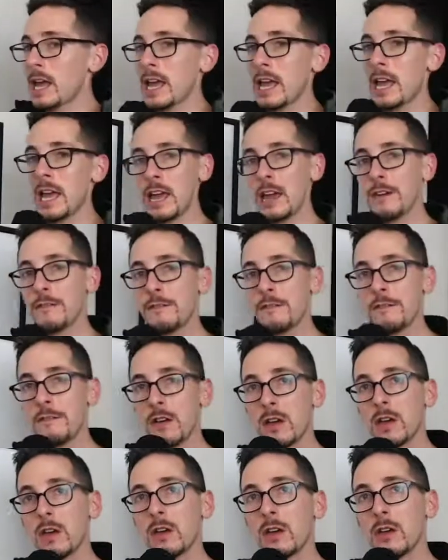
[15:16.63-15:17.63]

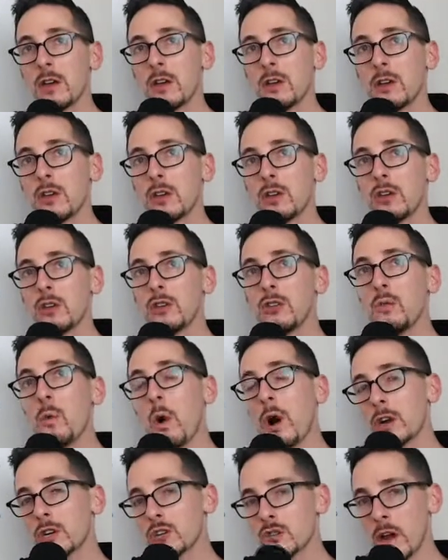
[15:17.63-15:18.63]
if you
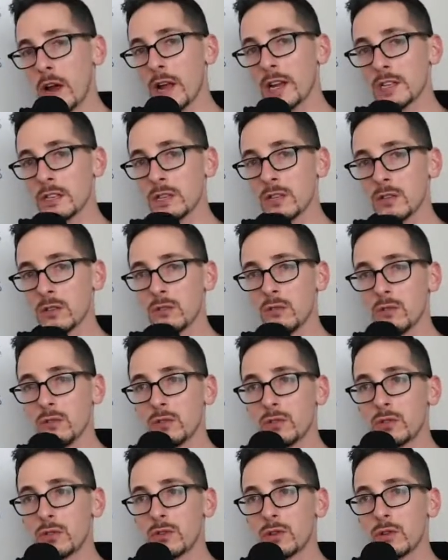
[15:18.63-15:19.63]
are trying to
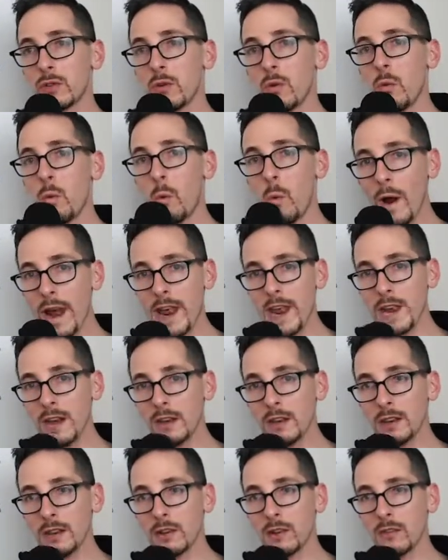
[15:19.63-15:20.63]
lose weight,
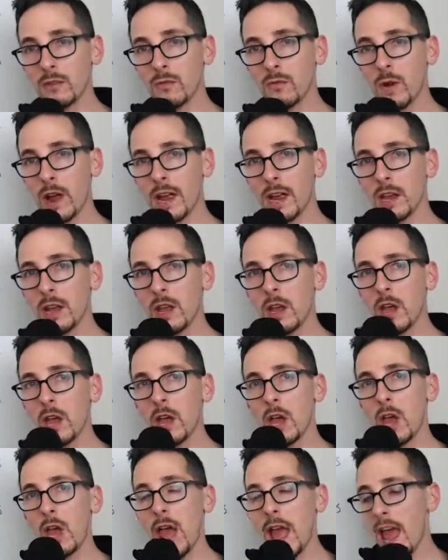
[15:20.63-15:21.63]
right,
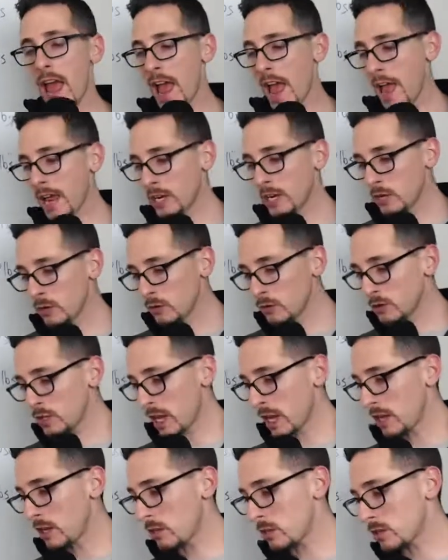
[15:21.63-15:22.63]
and you
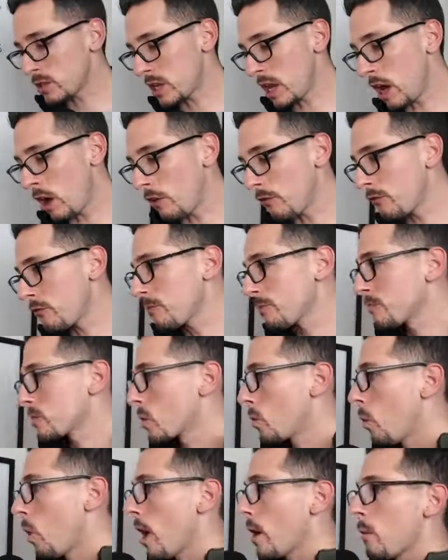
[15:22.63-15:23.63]
say to yourself,
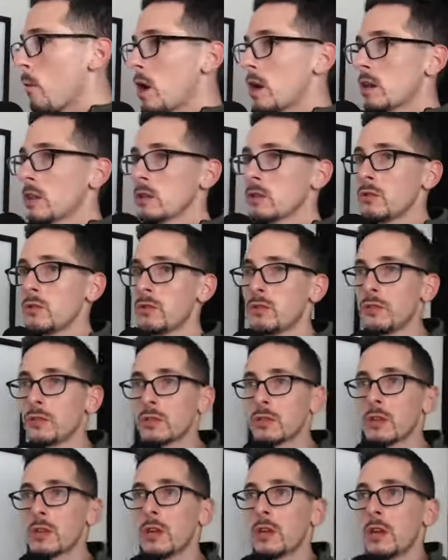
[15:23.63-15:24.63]
well, I want to
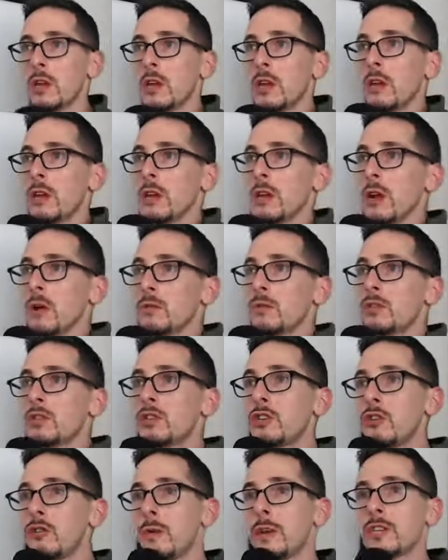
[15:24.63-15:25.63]
lose,
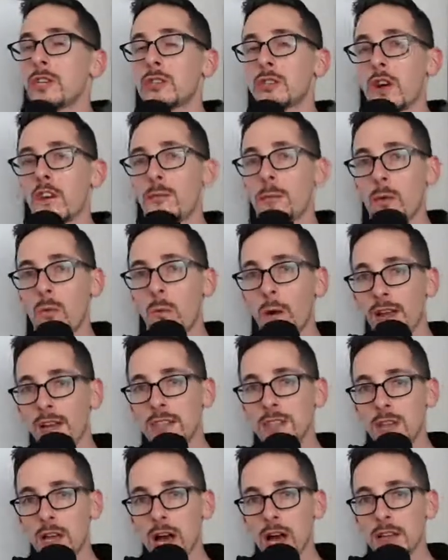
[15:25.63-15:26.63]
2 inches off my waist
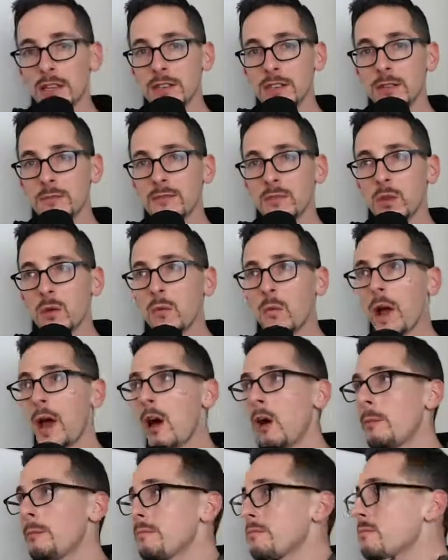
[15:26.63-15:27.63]
size.
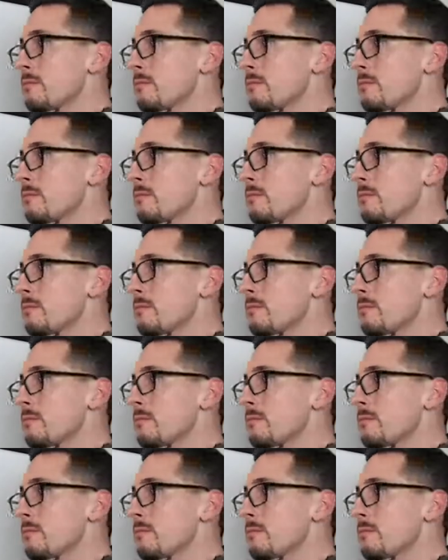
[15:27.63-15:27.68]
Well,